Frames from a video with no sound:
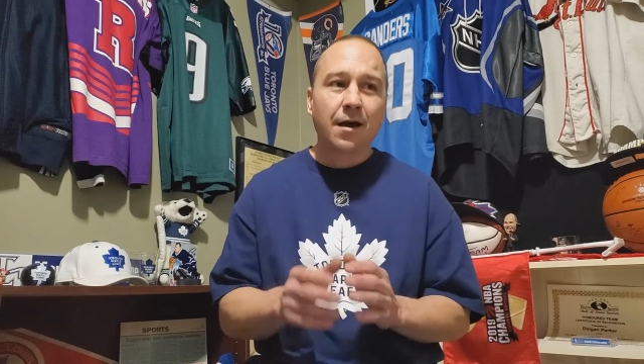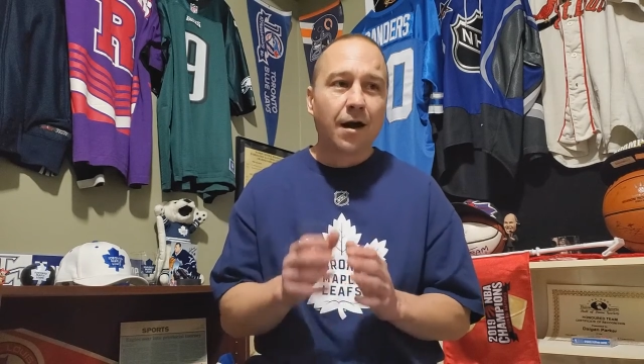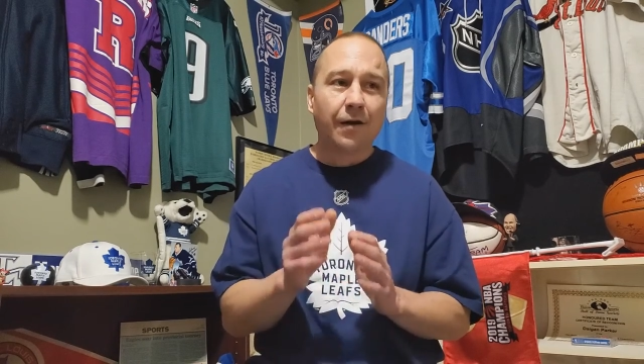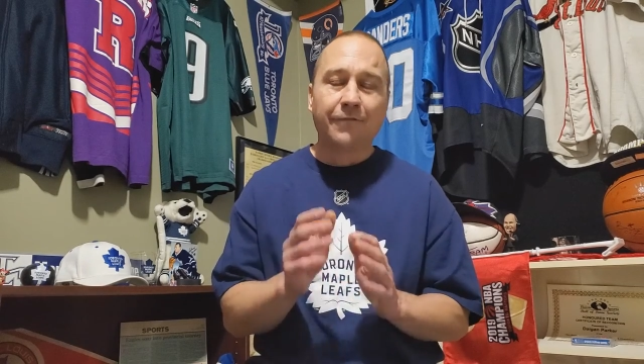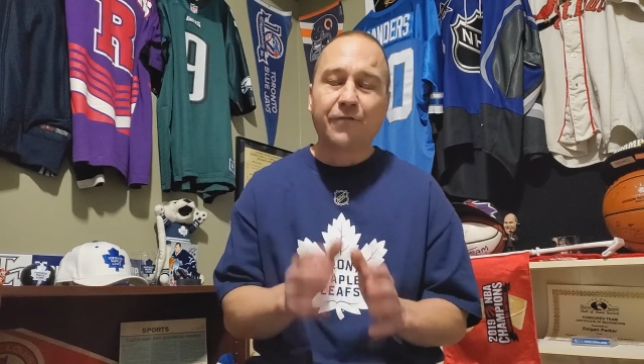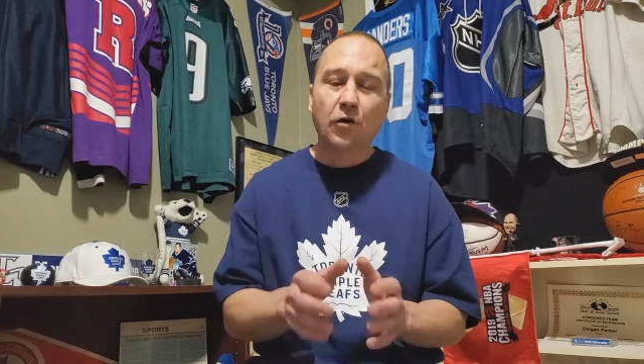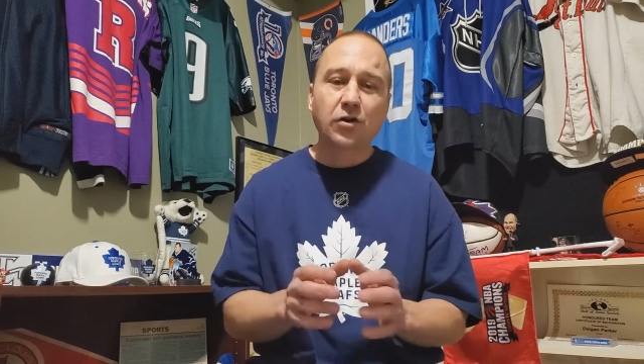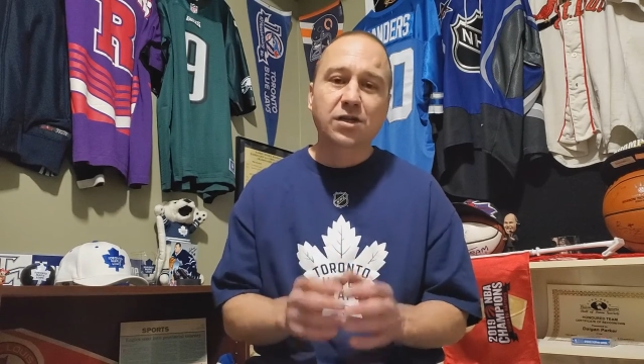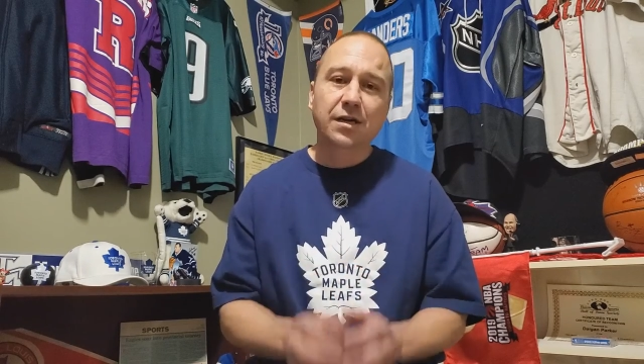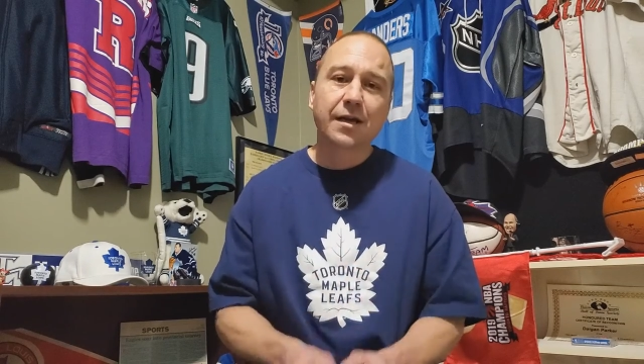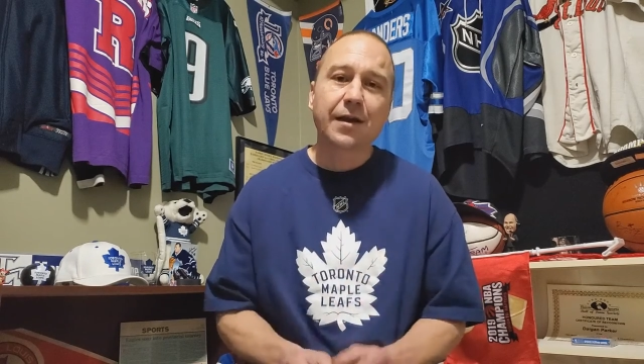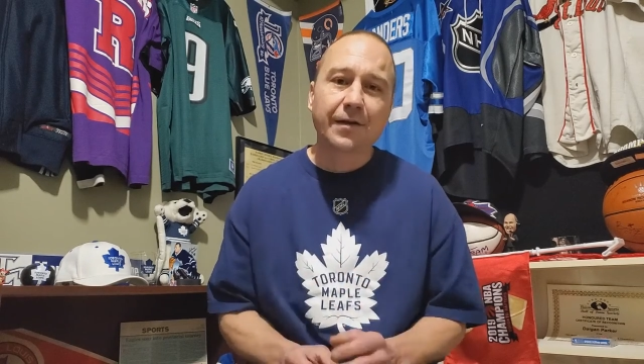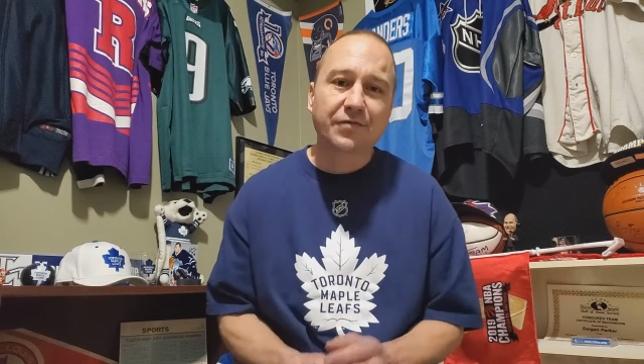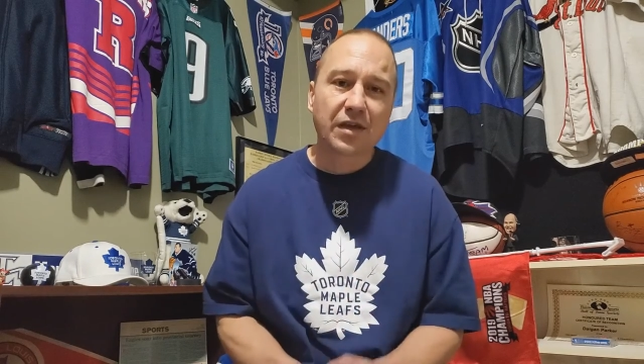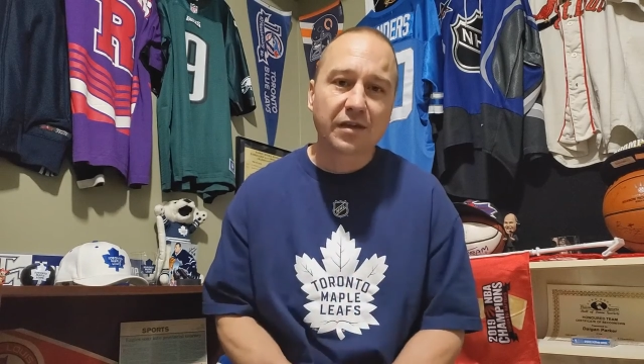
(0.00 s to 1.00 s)

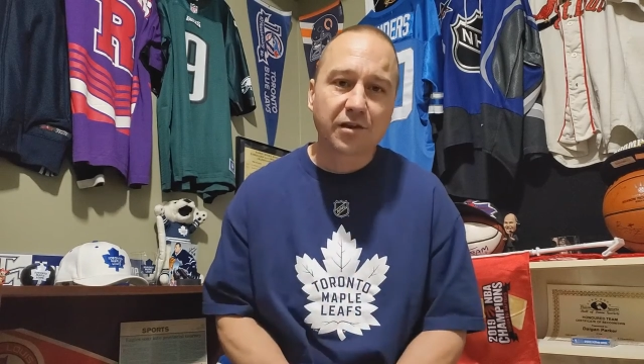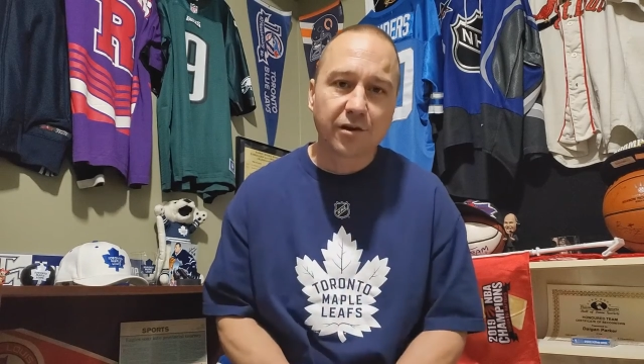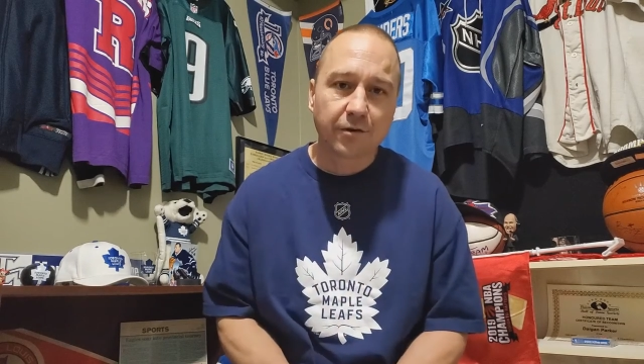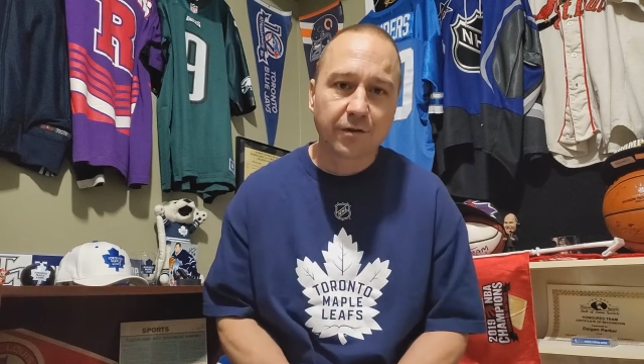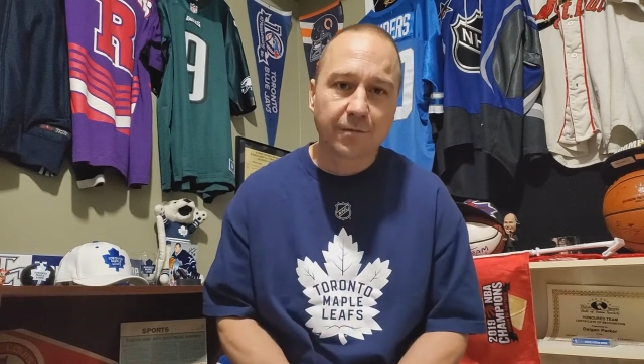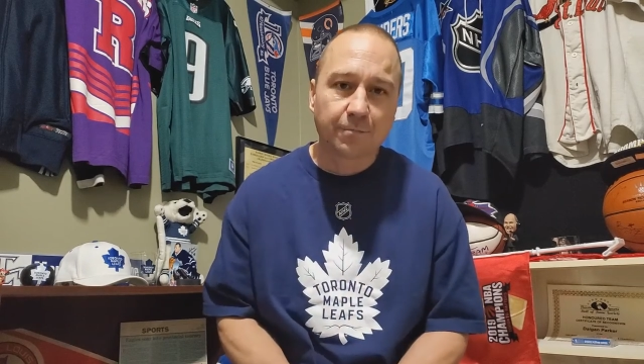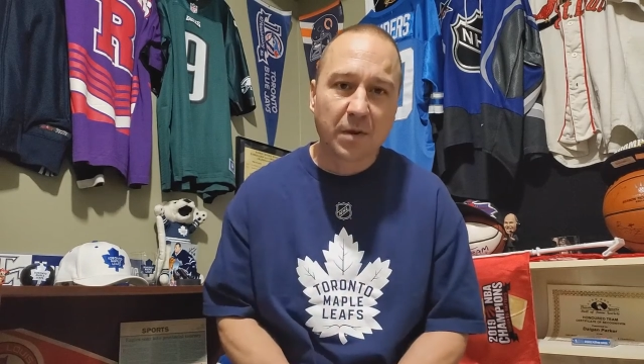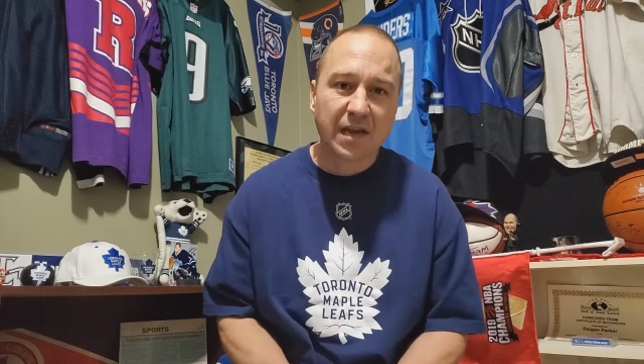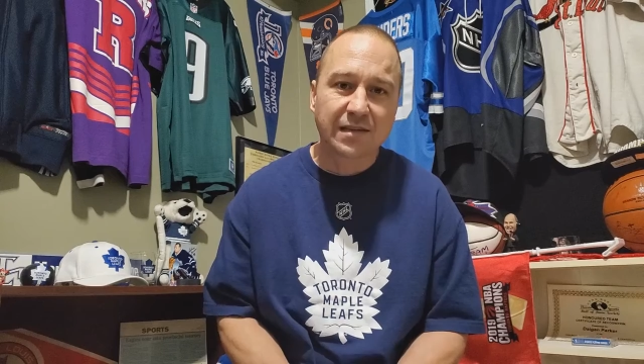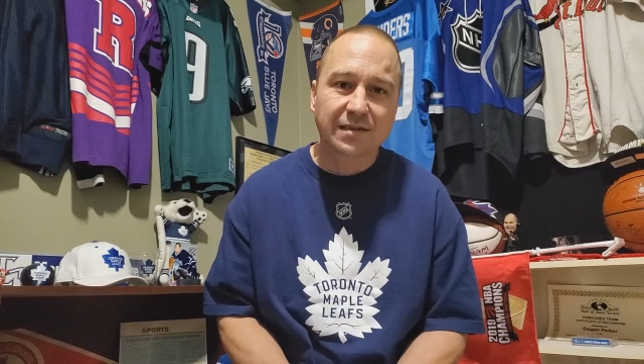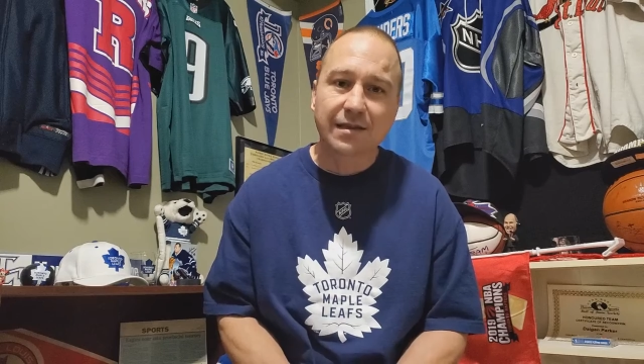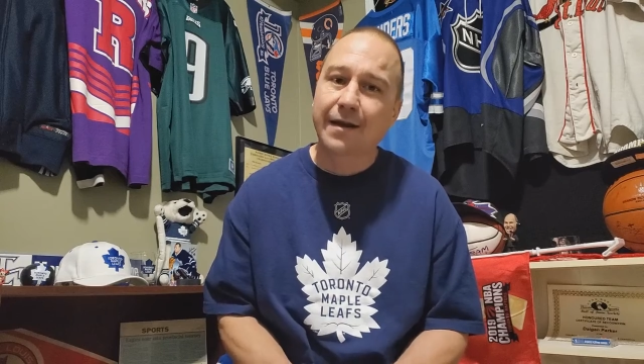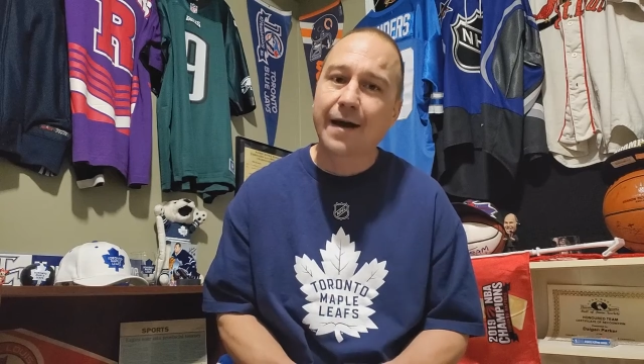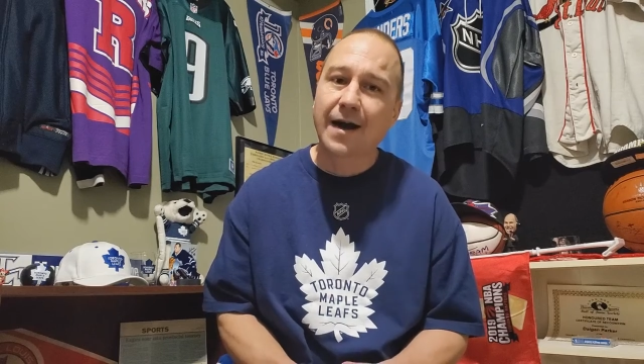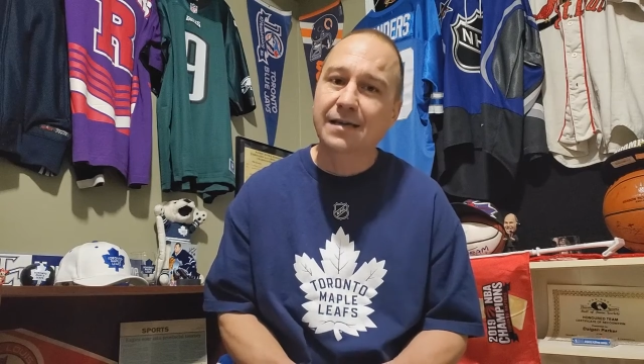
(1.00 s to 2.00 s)
Unfortunately, I think you're the piece
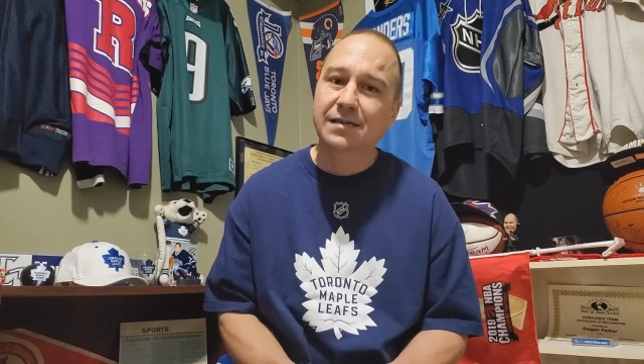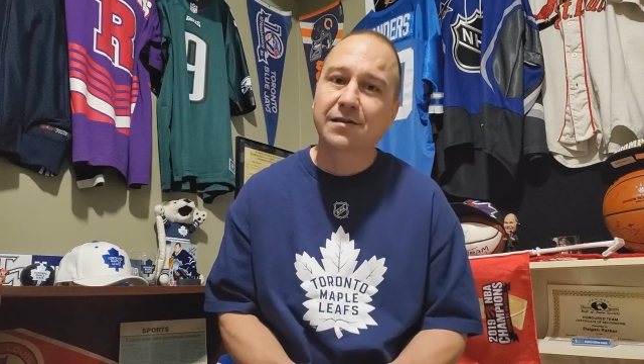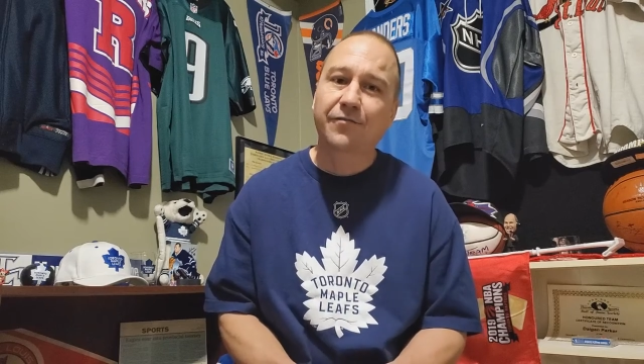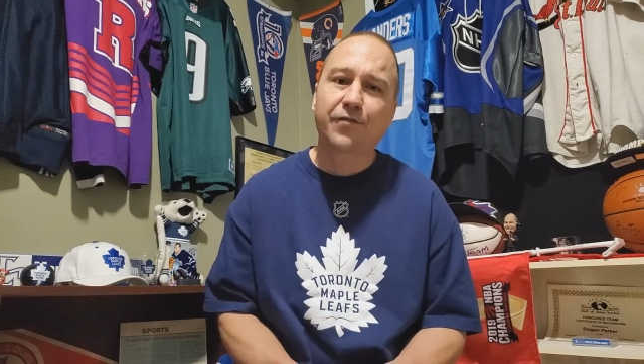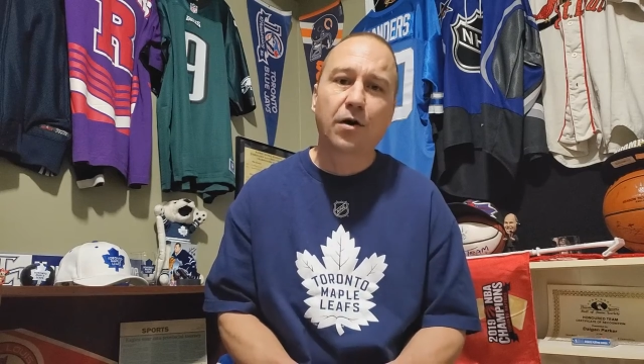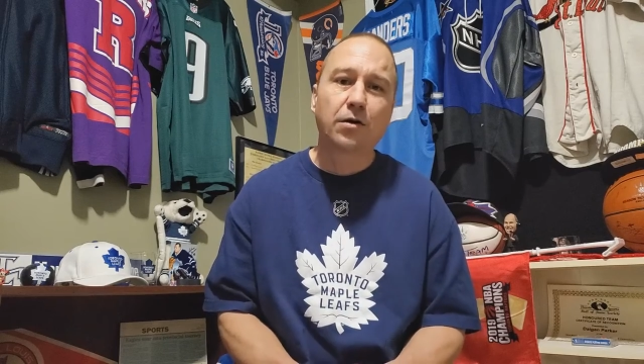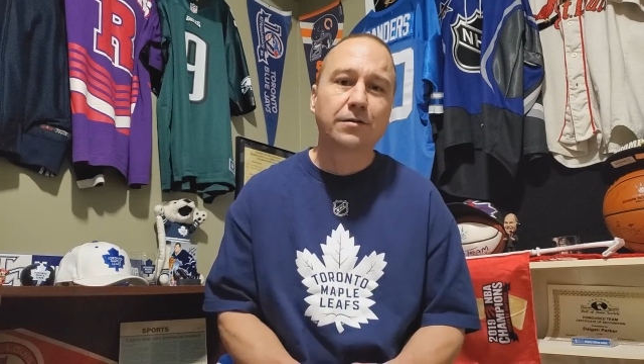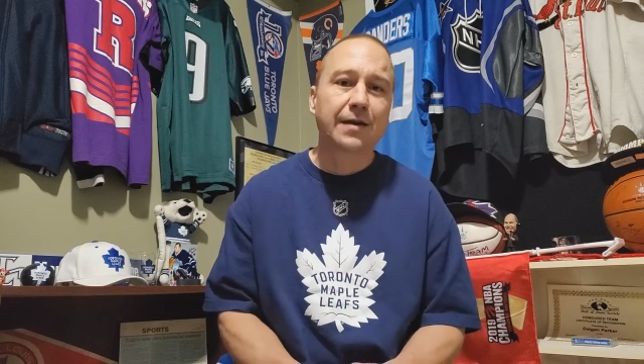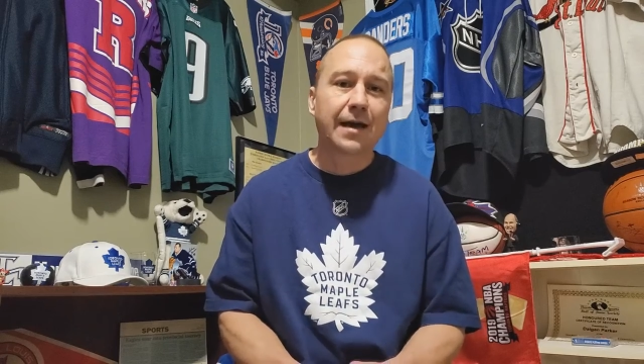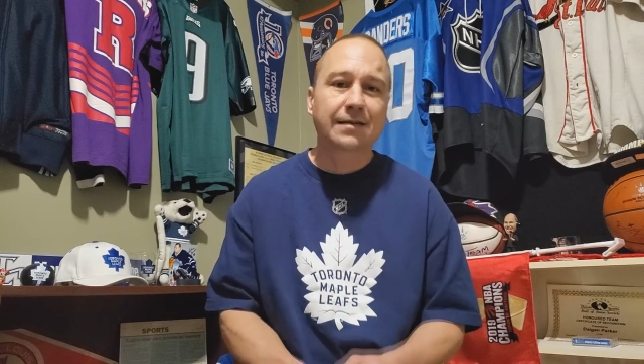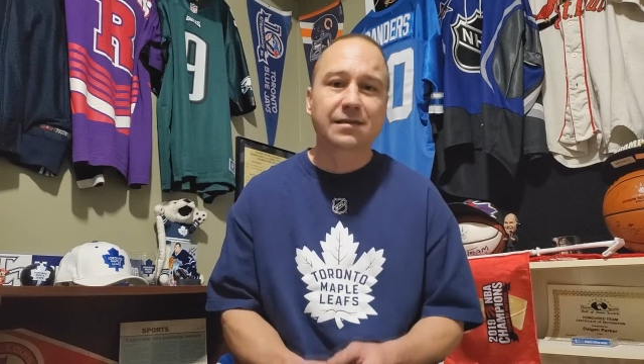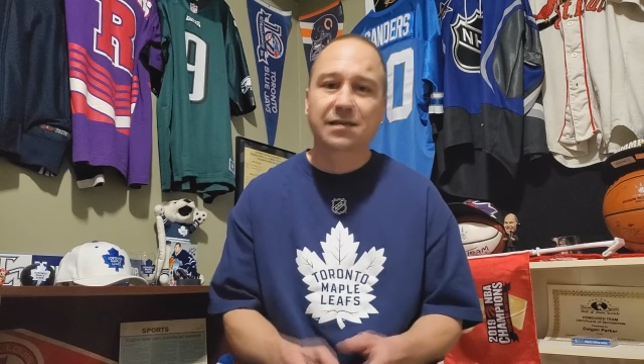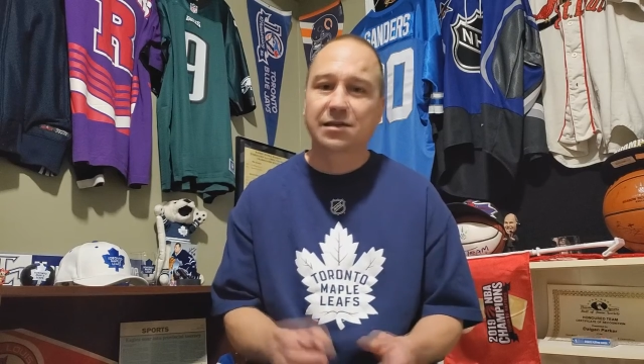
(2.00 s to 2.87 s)
that has to fall next.